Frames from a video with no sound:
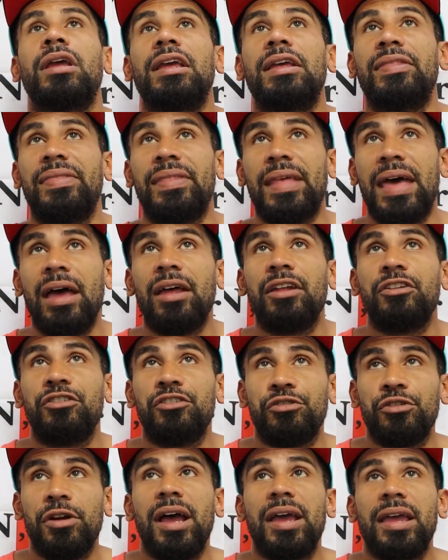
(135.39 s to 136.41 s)
In that
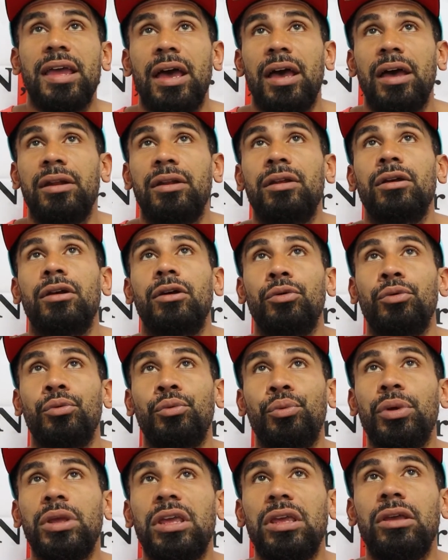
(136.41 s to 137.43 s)
triad,
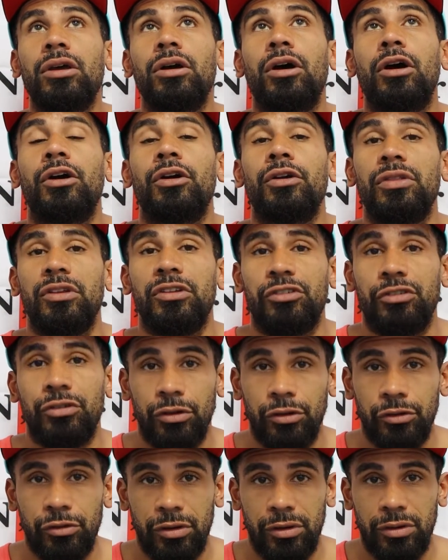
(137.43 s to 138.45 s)
we are the
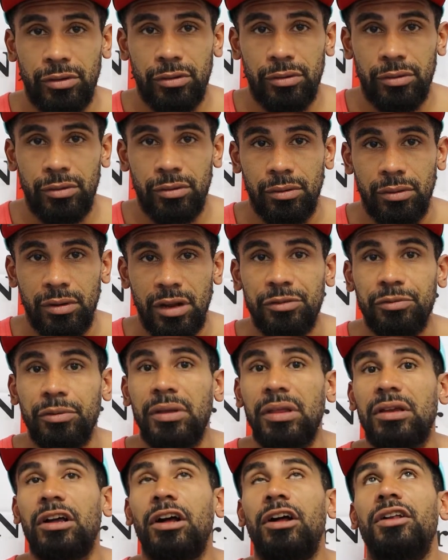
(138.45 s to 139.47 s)
children. That's why
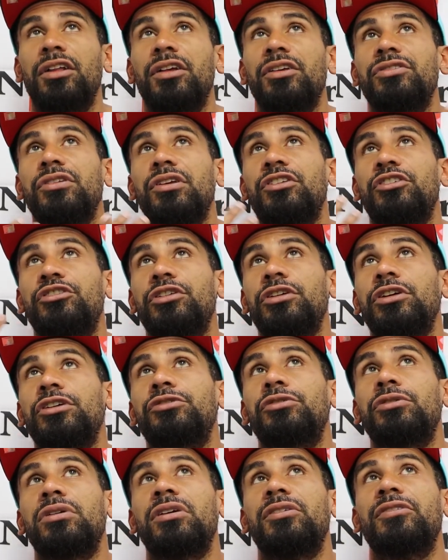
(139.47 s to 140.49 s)
they call us the
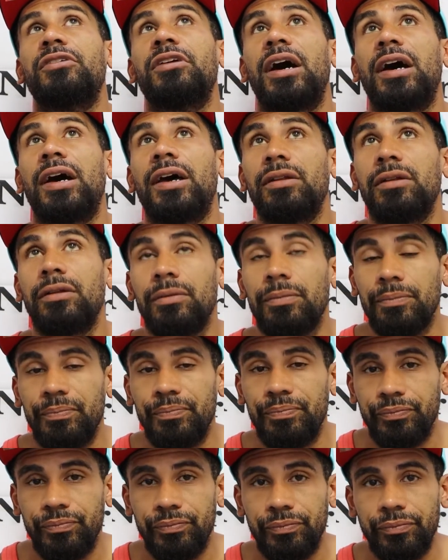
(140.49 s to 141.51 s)
children of God.
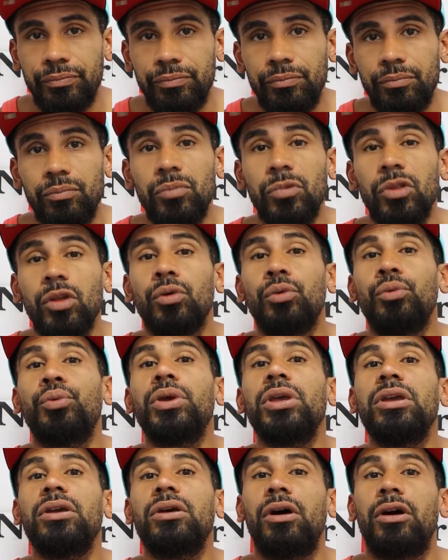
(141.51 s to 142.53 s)

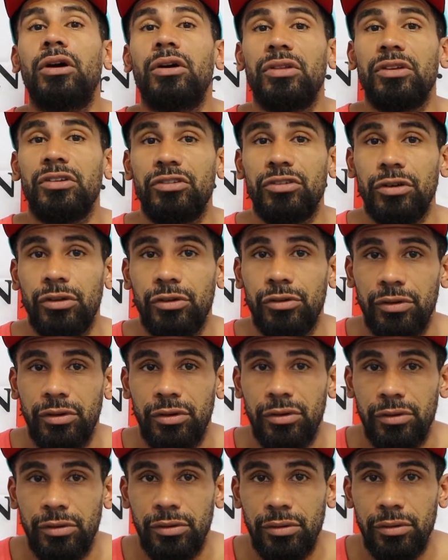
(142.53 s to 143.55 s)
We are the
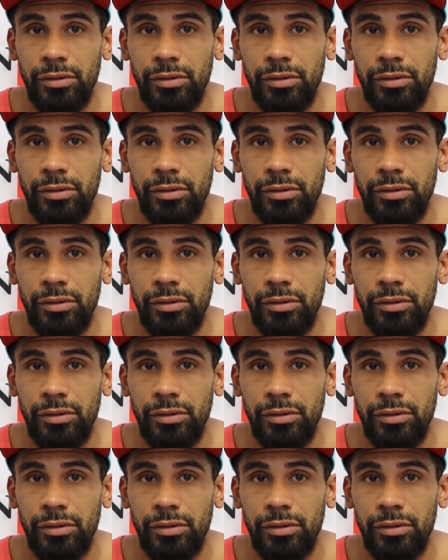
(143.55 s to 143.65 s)
children.